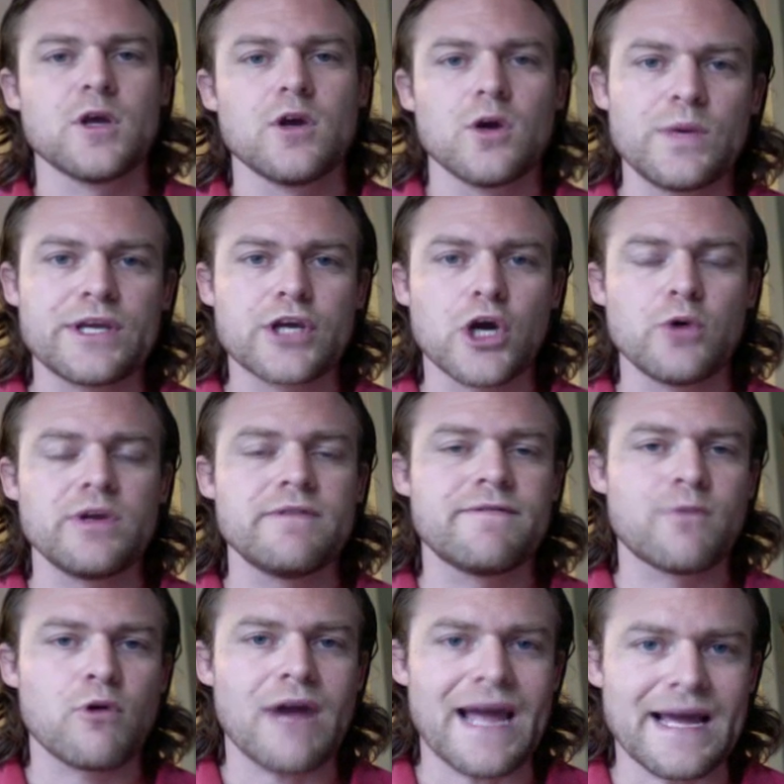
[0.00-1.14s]
We coded
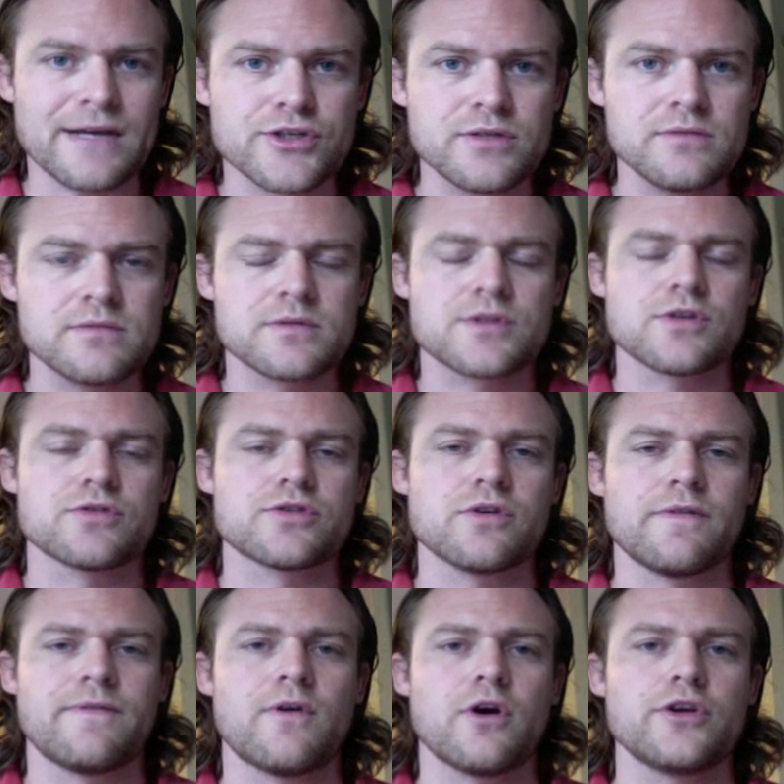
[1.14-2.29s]
for action. So
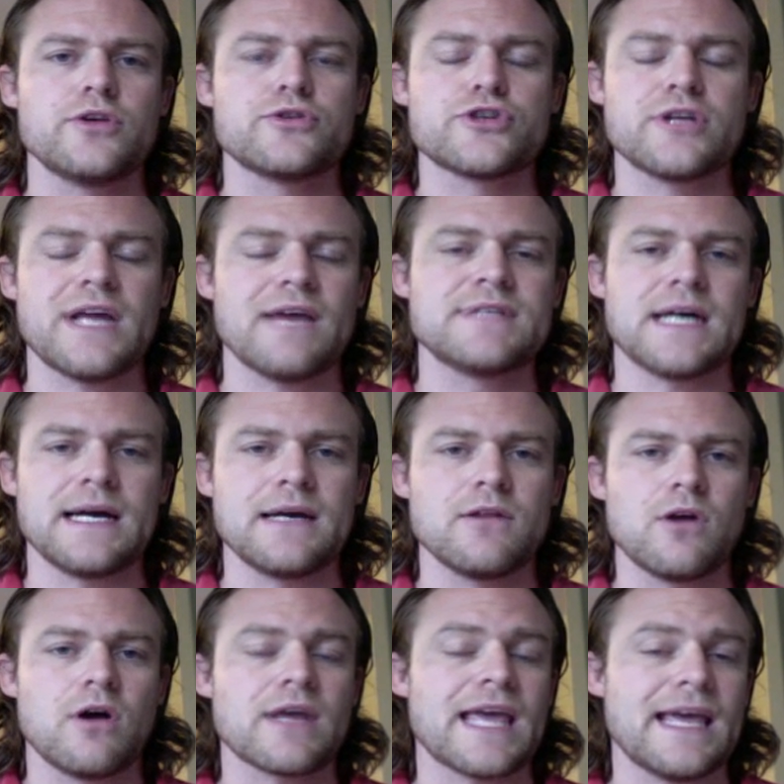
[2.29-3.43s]
far you should have
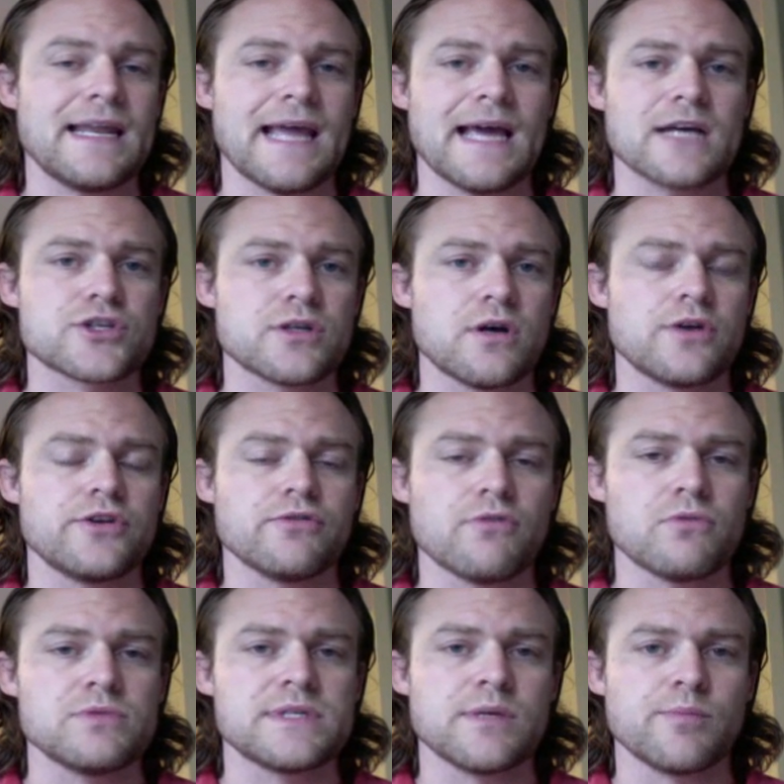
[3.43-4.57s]
dialogue and action on your
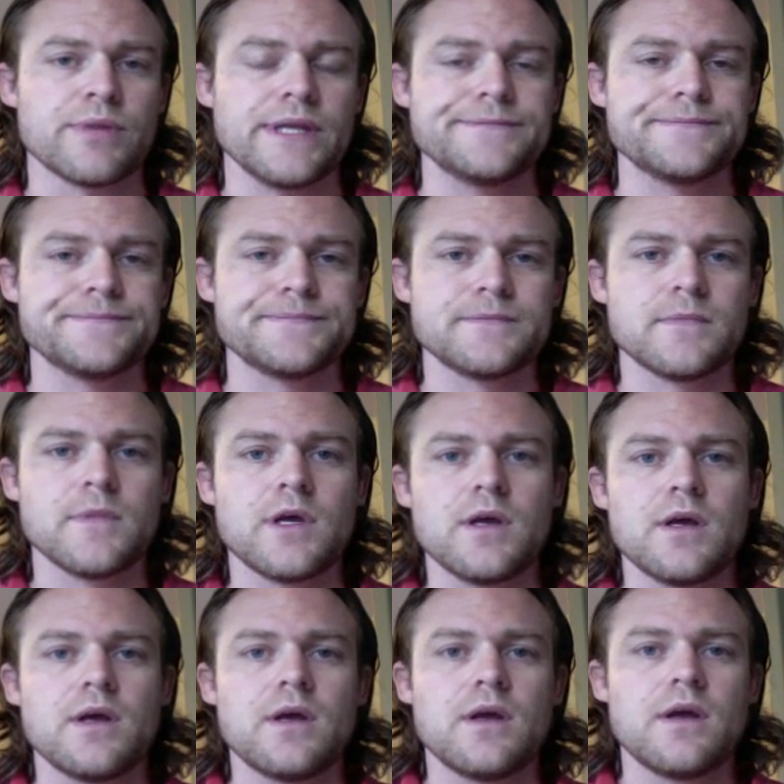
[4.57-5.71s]
own template.
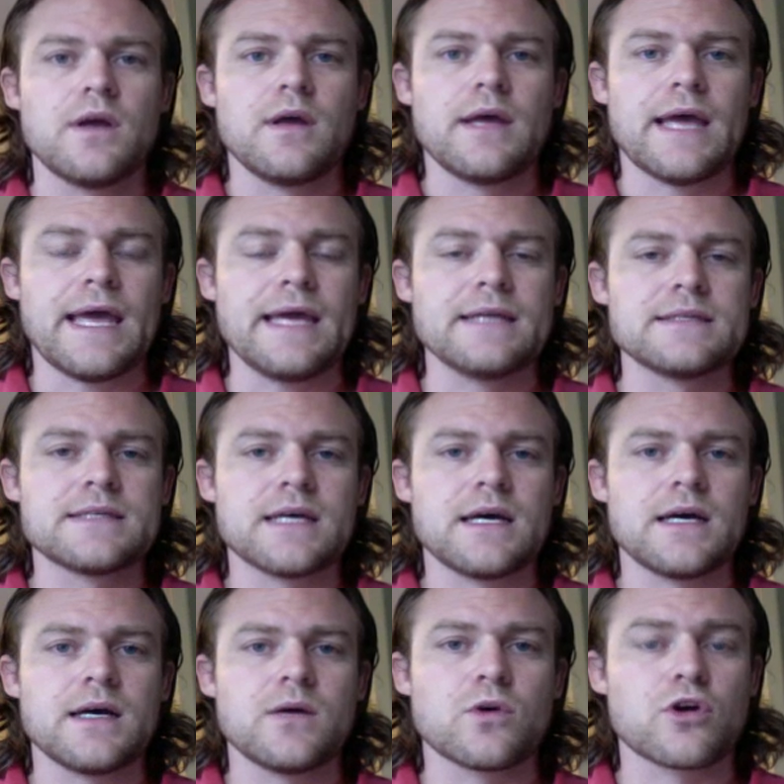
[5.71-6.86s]
And
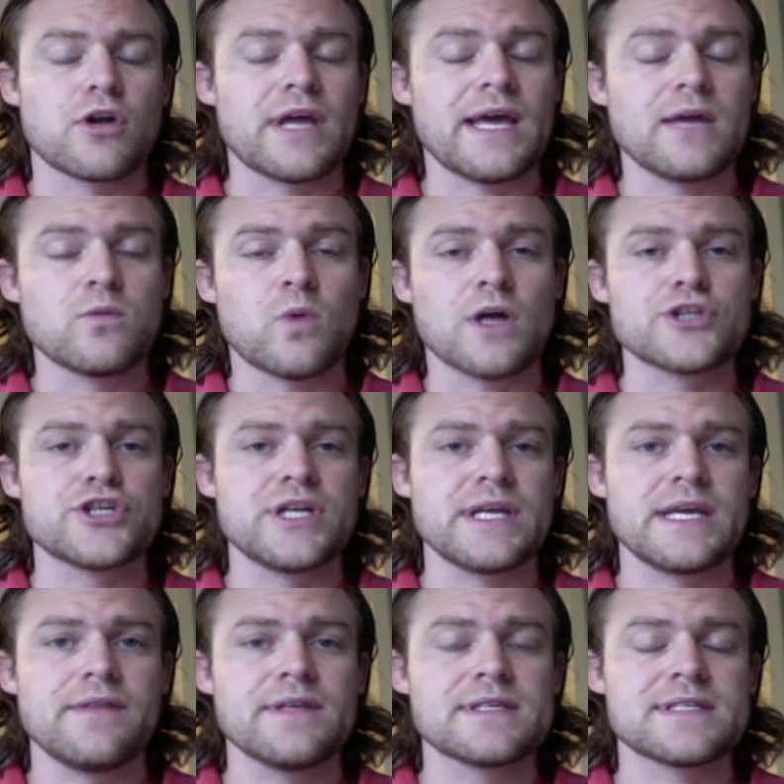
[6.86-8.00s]
we'll go ahead and watch it
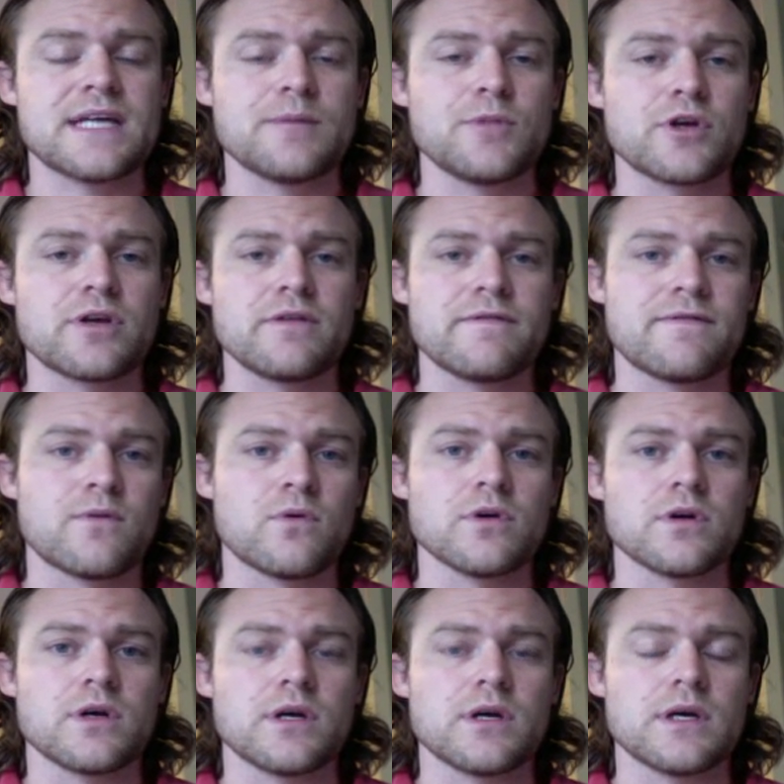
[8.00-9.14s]
again, this time looking
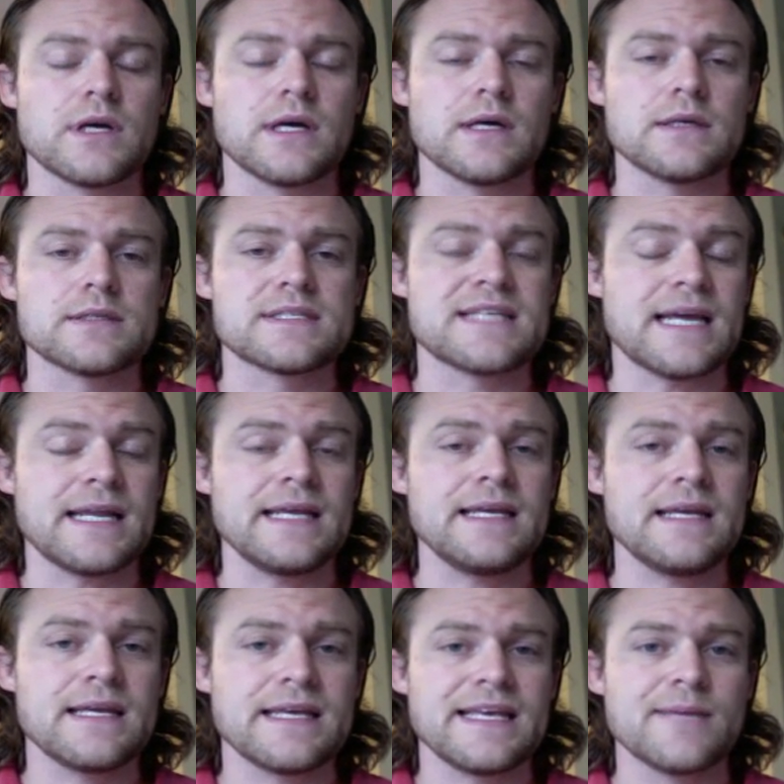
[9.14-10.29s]
for
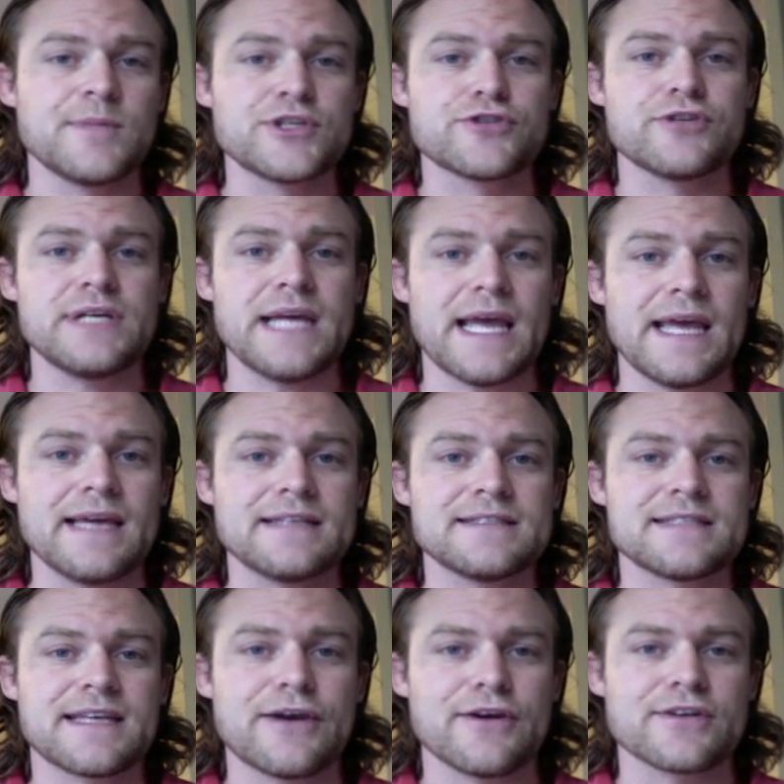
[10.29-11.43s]
setting, imagery, and
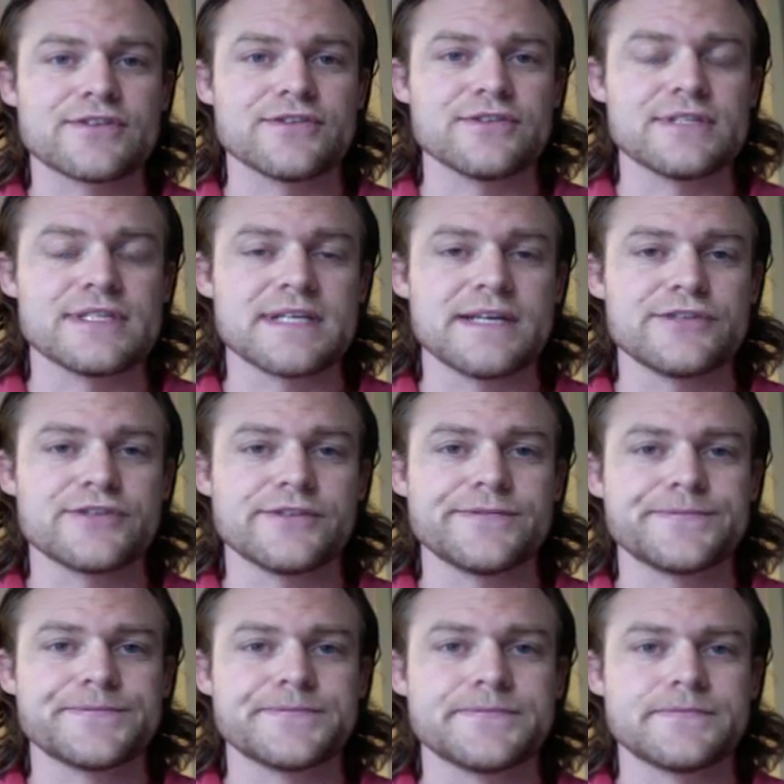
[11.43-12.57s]
characterization.
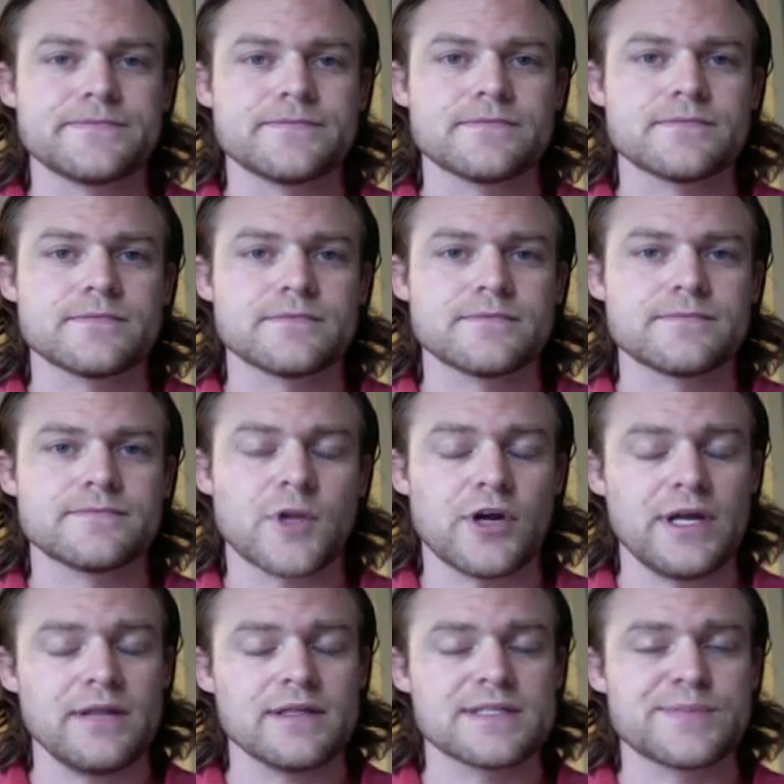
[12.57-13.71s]
All
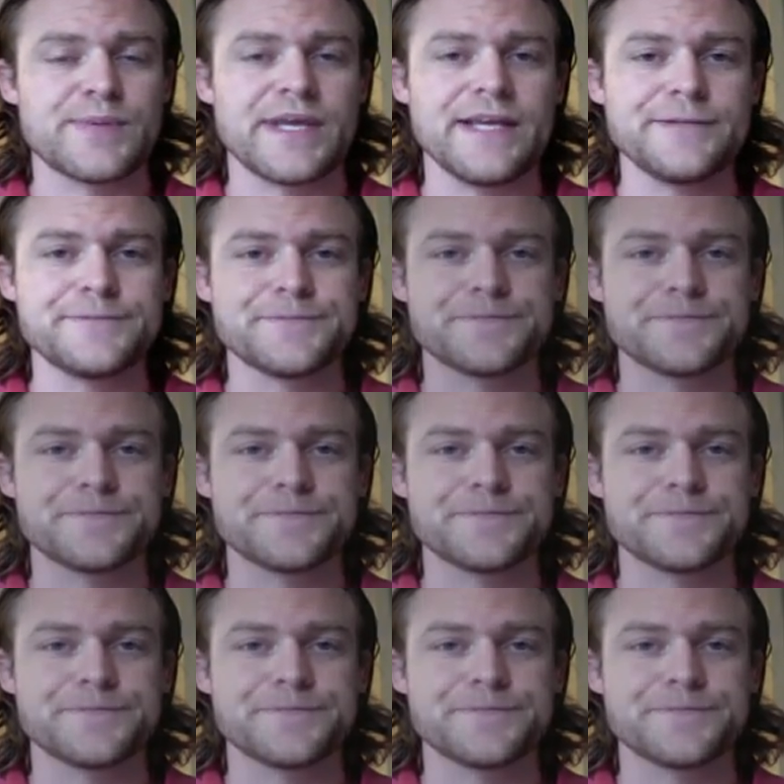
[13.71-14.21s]
right, let's begin.